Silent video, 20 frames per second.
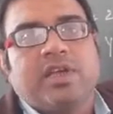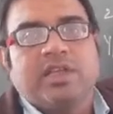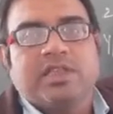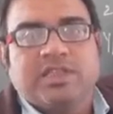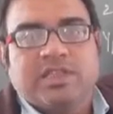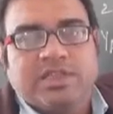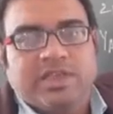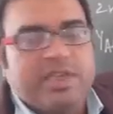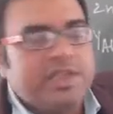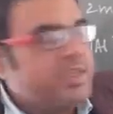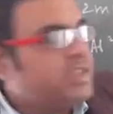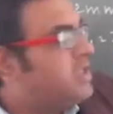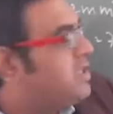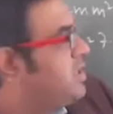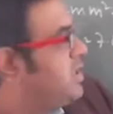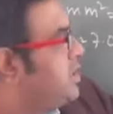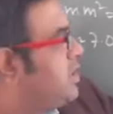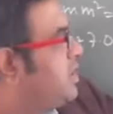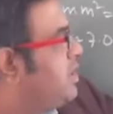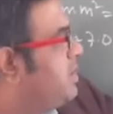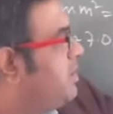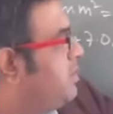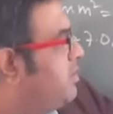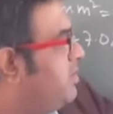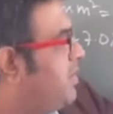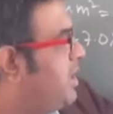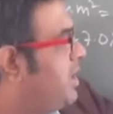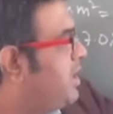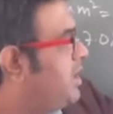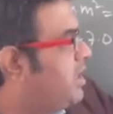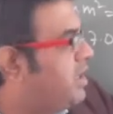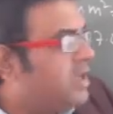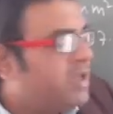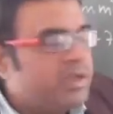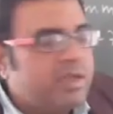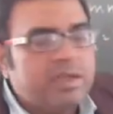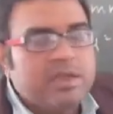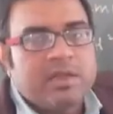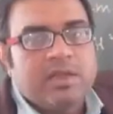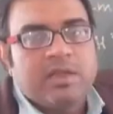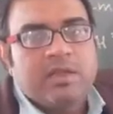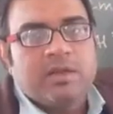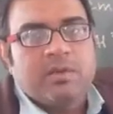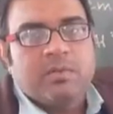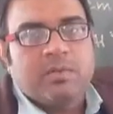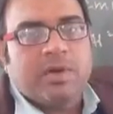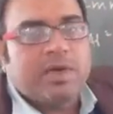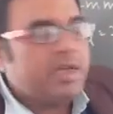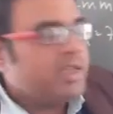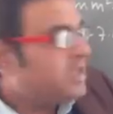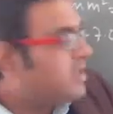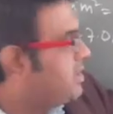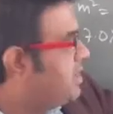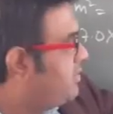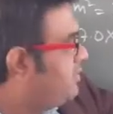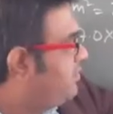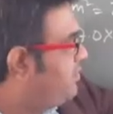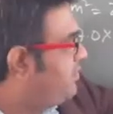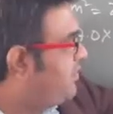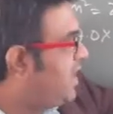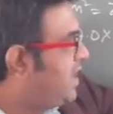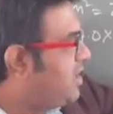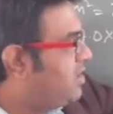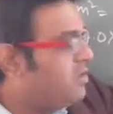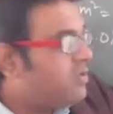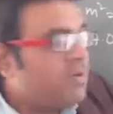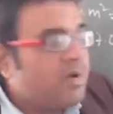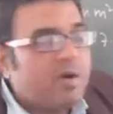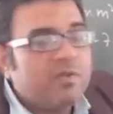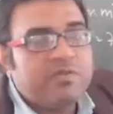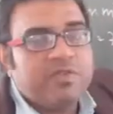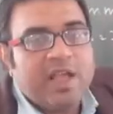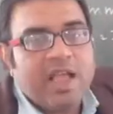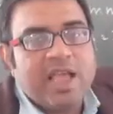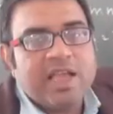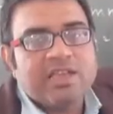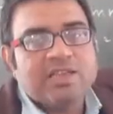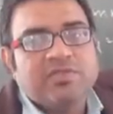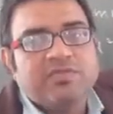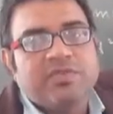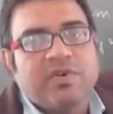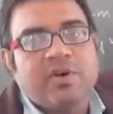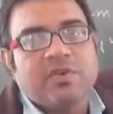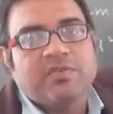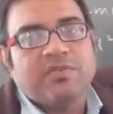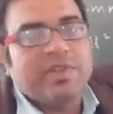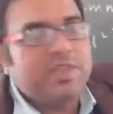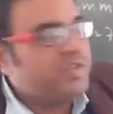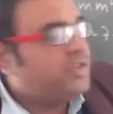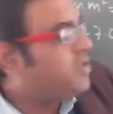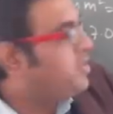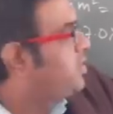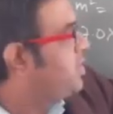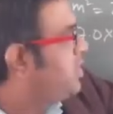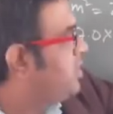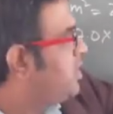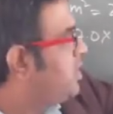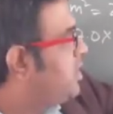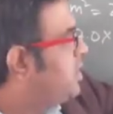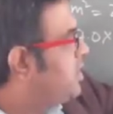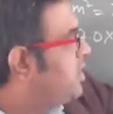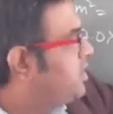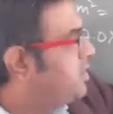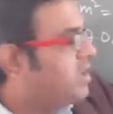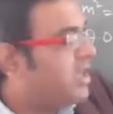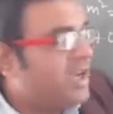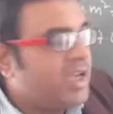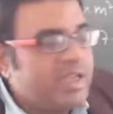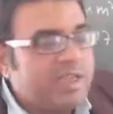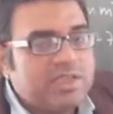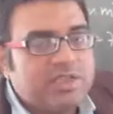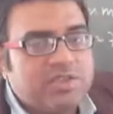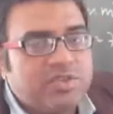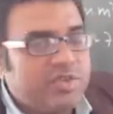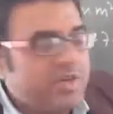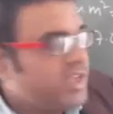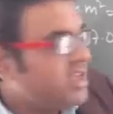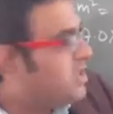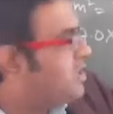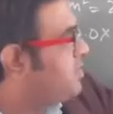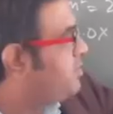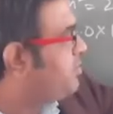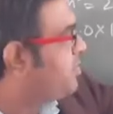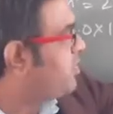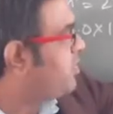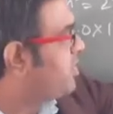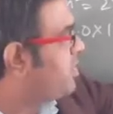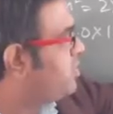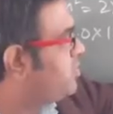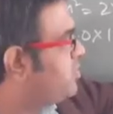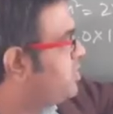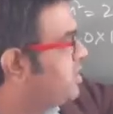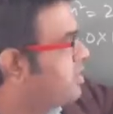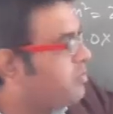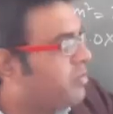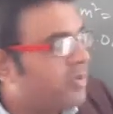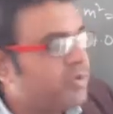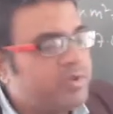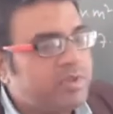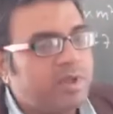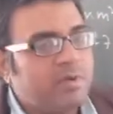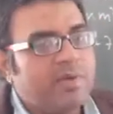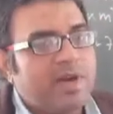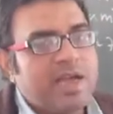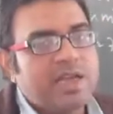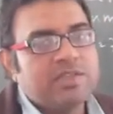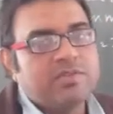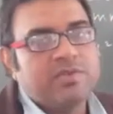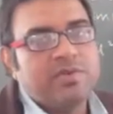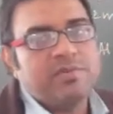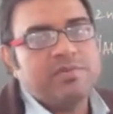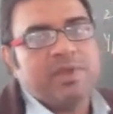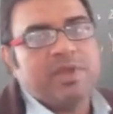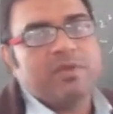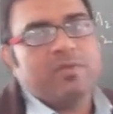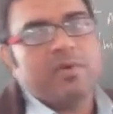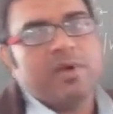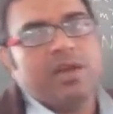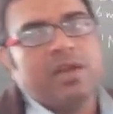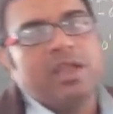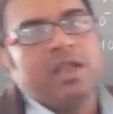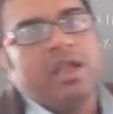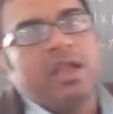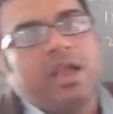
stress when what is the value of x for which the stress produced in both the wires will be equal,